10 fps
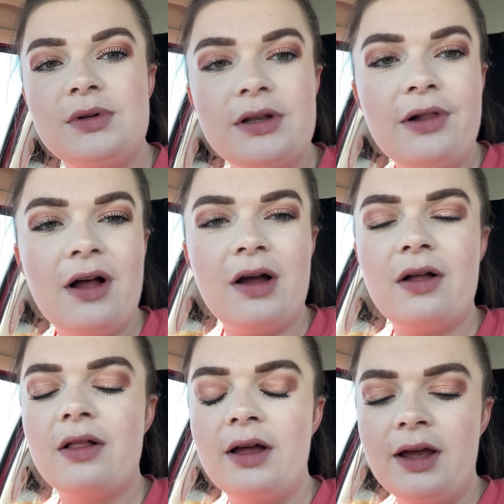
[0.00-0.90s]
a little
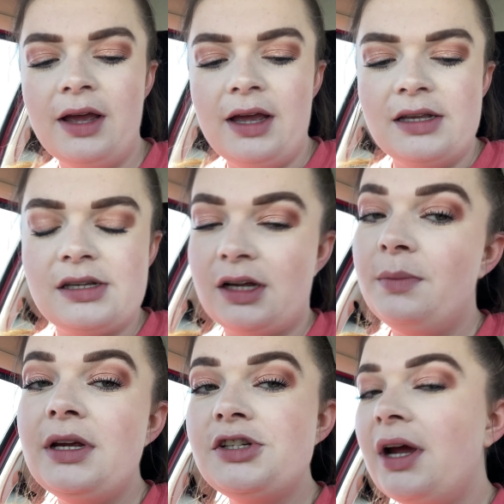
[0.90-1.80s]
haul. It's not gonna
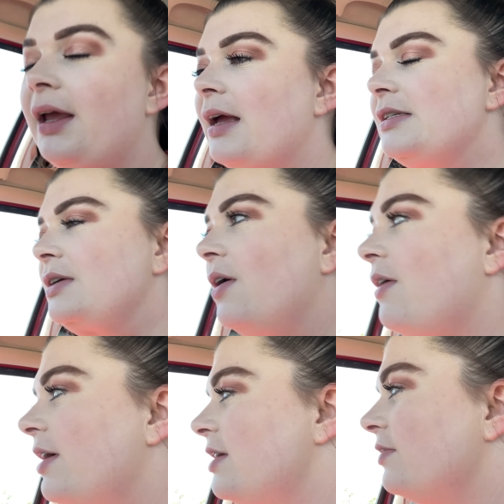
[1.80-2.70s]
be a gigantic haul.
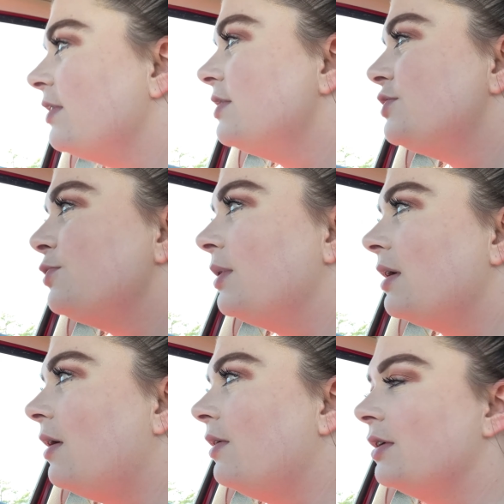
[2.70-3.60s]
I never can do big
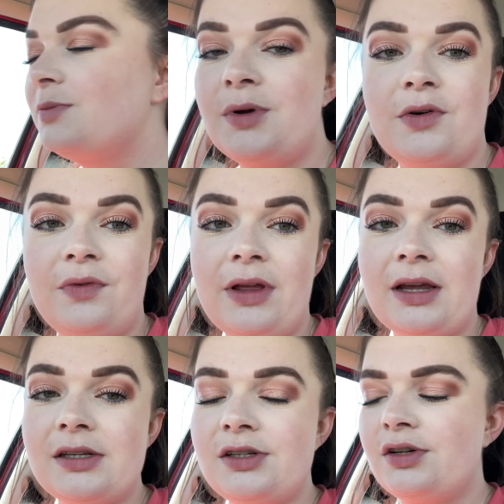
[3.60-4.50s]
hauls, but hopefully I
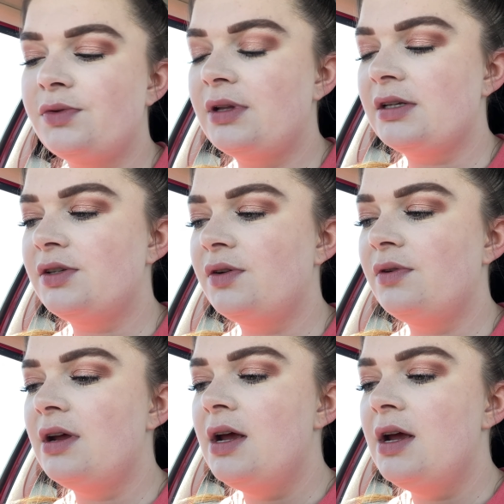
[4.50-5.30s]
can start doing that soon.